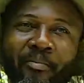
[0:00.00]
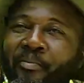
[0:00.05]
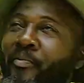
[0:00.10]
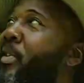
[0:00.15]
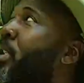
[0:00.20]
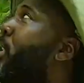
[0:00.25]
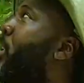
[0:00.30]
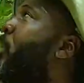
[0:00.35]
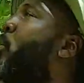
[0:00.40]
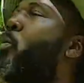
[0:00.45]
man,
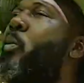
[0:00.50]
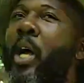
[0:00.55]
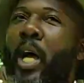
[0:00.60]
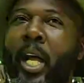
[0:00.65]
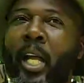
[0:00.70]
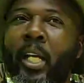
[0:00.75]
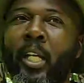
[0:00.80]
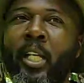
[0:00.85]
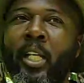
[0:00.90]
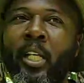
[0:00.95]
and the
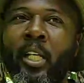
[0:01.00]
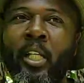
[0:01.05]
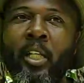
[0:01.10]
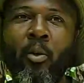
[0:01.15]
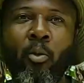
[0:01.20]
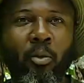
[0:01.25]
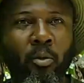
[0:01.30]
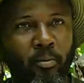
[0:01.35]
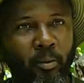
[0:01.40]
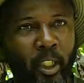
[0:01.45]
pine walk
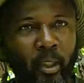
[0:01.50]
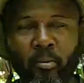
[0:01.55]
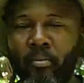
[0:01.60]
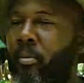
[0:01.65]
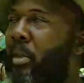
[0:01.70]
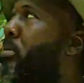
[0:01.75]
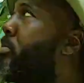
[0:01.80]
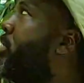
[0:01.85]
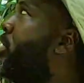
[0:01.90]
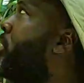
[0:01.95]
and the
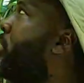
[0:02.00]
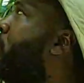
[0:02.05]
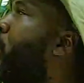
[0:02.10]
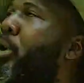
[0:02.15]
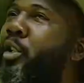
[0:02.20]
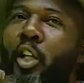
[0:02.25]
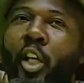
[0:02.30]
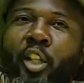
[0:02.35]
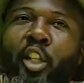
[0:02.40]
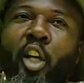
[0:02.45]
uh, and the
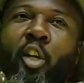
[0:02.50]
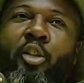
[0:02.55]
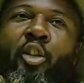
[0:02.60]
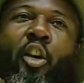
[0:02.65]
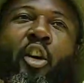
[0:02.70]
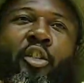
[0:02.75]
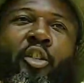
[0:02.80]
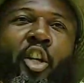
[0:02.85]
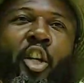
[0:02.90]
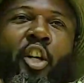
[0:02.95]
orange no, no, walk.
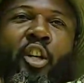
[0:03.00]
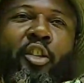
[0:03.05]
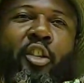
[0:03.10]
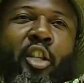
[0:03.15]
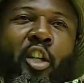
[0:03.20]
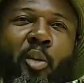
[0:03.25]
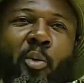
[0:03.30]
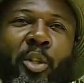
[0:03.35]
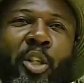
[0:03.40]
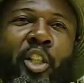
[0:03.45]
No, no,
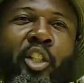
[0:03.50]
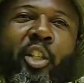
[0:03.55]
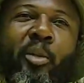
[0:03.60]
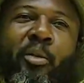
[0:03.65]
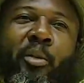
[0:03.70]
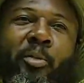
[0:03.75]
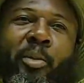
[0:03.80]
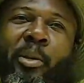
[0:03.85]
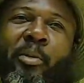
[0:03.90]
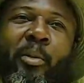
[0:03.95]
no, no, we not
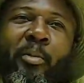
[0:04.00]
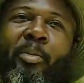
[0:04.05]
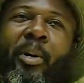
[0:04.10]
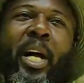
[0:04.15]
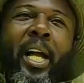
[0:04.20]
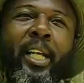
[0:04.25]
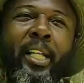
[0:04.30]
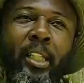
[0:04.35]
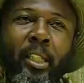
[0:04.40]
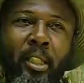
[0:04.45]
trouble people
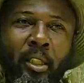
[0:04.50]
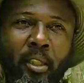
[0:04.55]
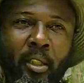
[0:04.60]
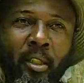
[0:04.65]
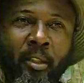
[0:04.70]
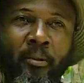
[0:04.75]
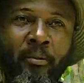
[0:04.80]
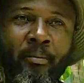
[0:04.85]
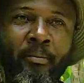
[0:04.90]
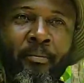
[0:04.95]
pine.
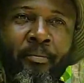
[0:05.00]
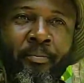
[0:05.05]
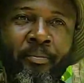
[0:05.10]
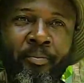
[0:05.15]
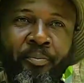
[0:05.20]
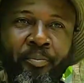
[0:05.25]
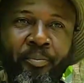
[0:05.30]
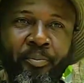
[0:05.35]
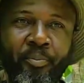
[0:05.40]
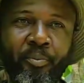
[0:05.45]

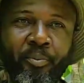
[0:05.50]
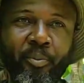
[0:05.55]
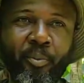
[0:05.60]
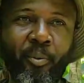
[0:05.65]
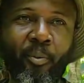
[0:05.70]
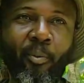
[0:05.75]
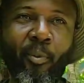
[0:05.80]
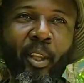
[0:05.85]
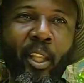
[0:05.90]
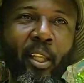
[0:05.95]
Well,
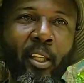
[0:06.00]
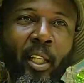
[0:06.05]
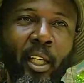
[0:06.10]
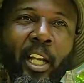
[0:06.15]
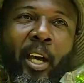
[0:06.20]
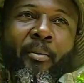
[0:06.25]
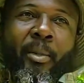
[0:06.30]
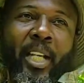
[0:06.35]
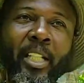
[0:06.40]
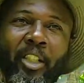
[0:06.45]
yeah, man.
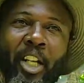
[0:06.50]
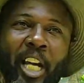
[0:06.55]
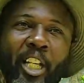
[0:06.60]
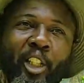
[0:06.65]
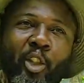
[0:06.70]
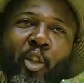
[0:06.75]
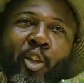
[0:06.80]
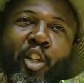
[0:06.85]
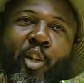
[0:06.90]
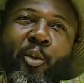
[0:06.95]
Let me try
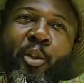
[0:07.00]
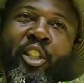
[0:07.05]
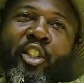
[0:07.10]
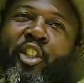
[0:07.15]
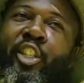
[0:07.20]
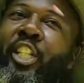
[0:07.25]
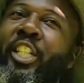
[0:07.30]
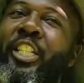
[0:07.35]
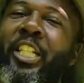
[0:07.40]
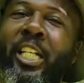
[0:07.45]
to show you we
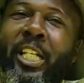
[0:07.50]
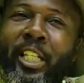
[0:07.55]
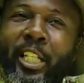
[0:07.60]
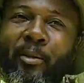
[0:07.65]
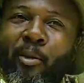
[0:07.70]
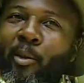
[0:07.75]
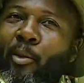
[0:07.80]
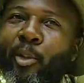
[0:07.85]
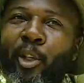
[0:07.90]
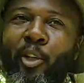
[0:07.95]
drink the jelly
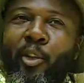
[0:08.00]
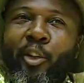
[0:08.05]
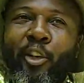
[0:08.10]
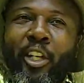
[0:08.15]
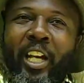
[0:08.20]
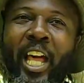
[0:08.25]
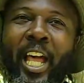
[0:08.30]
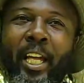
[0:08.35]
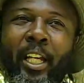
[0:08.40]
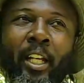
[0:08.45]
them, but we not
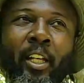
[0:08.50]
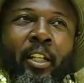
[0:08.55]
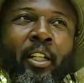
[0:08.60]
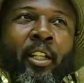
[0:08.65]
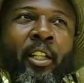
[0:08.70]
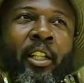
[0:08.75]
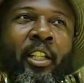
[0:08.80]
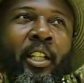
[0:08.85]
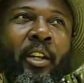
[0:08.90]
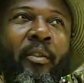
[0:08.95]
going like
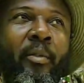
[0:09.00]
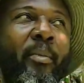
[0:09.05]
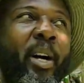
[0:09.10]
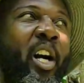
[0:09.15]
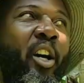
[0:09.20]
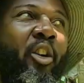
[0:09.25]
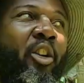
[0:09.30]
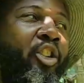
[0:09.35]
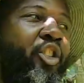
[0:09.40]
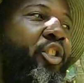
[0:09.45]
the
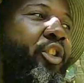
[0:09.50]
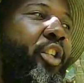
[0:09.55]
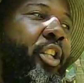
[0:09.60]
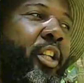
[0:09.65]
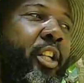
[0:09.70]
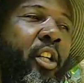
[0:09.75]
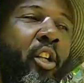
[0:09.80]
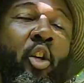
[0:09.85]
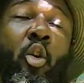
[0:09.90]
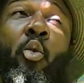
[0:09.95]
mango
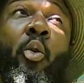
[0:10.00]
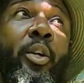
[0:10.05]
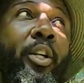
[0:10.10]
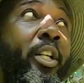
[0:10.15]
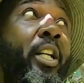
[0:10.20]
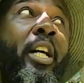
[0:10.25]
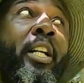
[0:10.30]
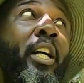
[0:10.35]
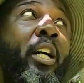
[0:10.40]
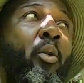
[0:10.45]
tree
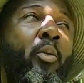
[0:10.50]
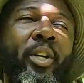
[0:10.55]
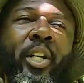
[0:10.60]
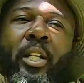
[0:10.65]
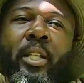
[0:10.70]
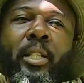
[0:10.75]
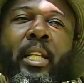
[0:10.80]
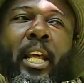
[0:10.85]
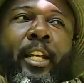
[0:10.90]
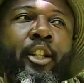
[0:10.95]
loaded on our
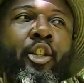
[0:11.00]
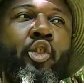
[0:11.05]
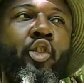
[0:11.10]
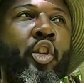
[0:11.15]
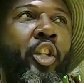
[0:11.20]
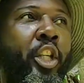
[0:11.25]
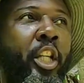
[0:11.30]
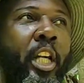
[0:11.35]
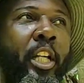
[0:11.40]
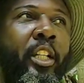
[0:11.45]
waist like the
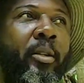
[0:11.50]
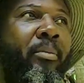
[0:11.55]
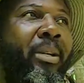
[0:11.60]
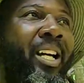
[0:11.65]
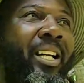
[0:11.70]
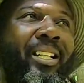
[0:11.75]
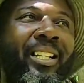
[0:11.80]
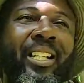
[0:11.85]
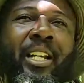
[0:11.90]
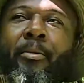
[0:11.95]
stringy and the
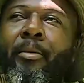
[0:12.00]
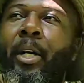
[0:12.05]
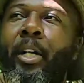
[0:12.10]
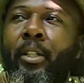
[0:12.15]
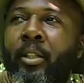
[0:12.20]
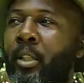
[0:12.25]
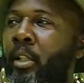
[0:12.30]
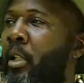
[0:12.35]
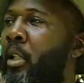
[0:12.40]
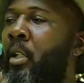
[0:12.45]
blacky them
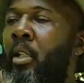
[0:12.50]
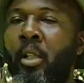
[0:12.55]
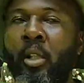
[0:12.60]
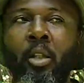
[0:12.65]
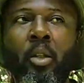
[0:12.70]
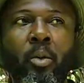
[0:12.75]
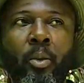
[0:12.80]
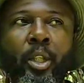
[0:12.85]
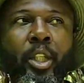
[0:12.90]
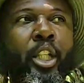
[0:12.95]
man.
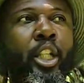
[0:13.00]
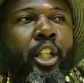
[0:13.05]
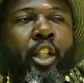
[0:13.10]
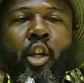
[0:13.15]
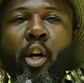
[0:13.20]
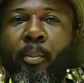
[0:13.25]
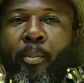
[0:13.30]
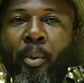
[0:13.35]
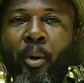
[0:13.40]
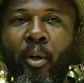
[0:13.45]
mm. the E
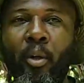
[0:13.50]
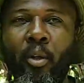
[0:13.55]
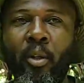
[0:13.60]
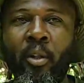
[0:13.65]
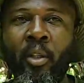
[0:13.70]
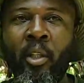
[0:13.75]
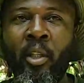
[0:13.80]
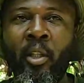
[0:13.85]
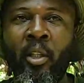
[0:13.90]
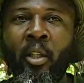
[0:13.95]
couple.
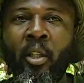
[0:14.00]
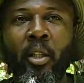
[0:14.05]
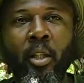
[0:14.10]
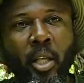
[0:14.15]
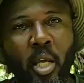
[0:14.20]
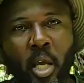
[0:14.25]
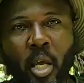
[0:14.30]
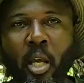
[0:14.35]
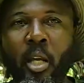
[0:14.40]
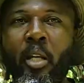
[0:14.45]

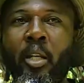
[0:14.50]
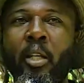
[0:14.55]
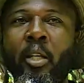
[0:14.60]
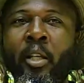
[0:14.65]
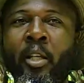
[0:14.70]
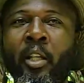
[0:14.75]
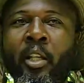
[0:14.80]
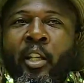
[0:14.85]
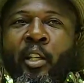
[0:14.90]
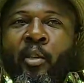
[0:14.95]
Yeah. Yeah,
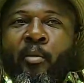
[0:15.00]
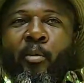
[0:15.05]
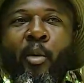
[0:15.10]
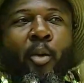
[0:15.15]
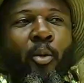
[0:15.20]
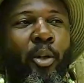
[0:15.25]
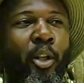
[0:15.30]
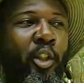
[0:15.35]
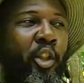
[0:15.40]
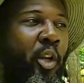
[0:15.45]
man.
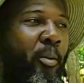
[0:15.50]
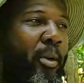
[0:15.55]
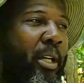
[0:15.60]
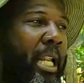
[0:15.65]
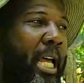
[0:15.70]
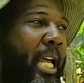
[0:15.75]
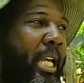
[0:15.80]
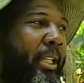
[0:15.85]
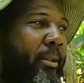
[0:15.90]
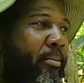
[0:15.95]
But we not trouble
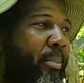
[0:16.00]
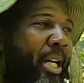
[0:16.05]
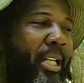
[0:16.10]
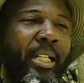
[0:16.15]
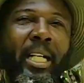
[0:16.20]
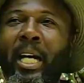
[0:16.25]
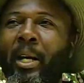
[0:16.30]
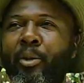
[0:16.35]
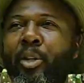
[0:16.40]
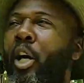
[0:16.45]
like
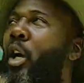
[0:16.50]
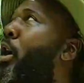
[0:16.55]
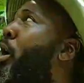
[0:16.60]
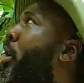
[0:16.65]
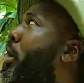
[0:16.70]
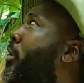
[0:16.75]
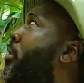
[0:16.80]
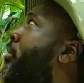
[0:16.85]
banana, you know.